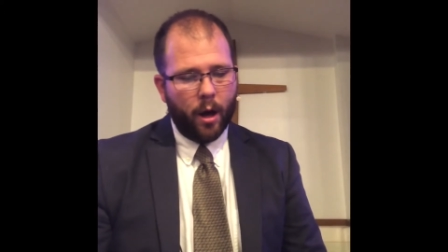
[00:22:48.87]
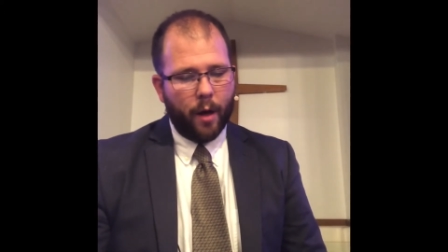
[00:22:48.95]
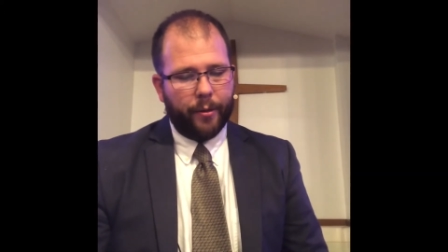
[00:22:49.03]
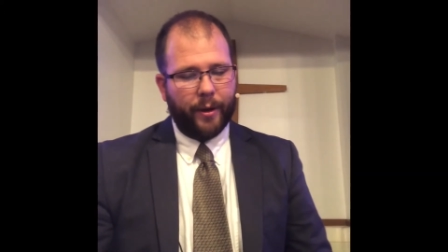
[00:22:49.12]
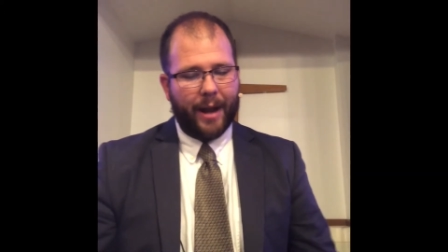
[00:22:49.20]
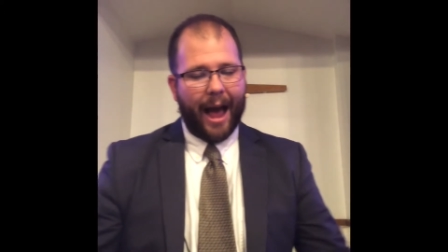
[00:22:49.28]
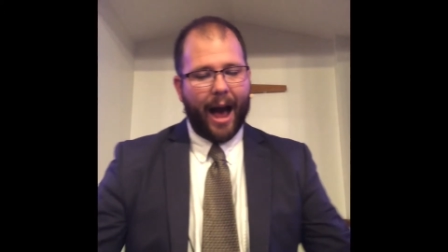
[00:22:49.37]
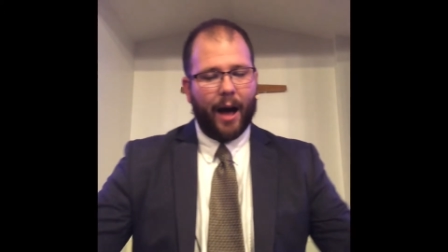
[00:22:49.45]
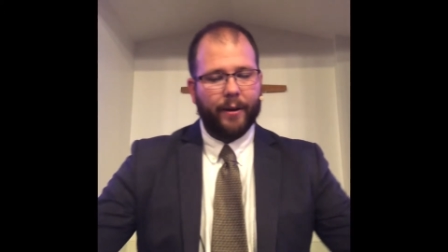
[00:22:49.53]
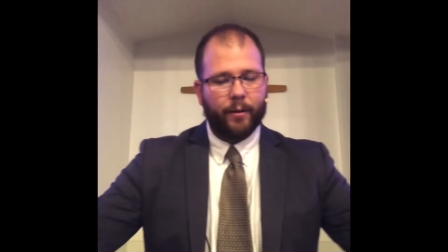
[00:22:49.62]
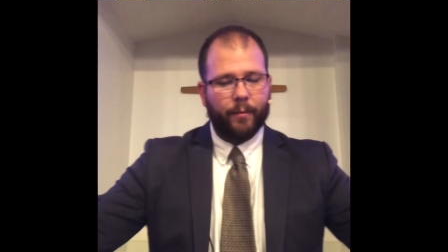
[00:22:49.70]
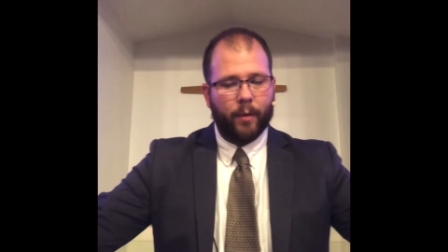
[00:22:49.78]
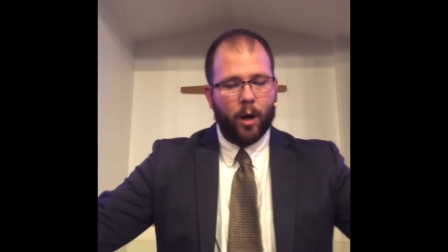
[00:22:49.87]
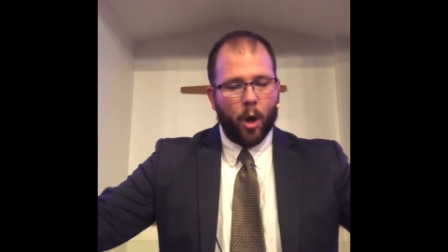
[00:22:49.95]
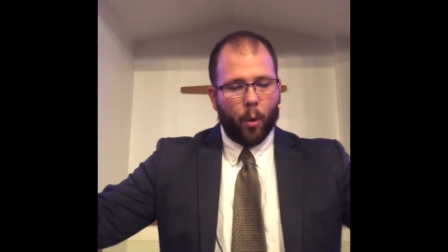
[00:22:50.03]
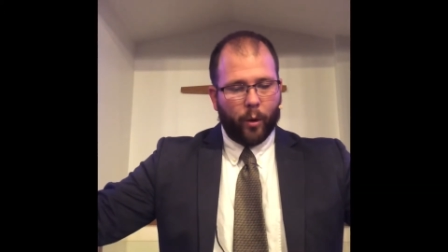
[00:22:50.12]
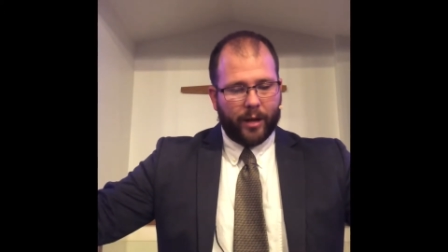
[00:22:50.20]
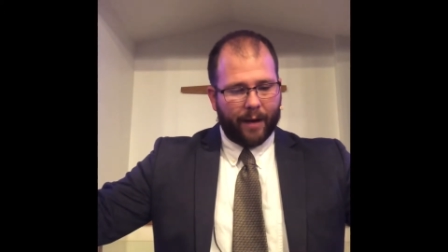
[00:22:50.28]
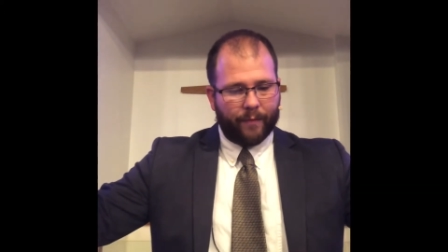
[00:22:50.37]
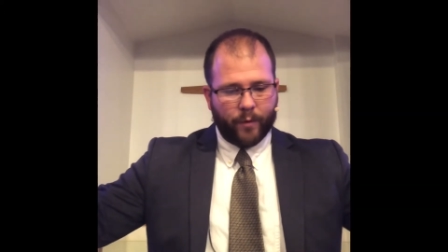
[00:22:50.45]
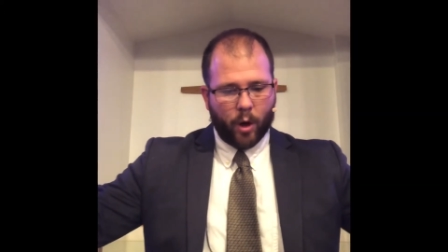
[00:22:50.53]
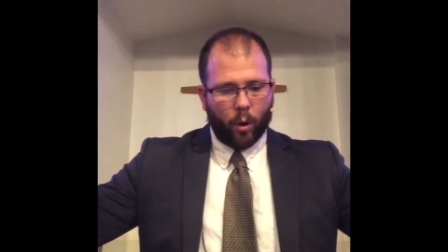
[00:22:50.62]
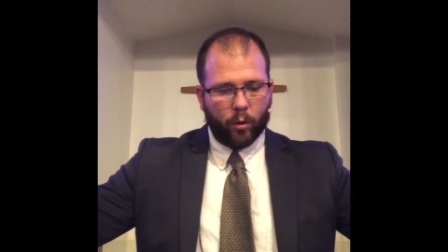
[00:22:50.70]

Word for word: then Adam would have no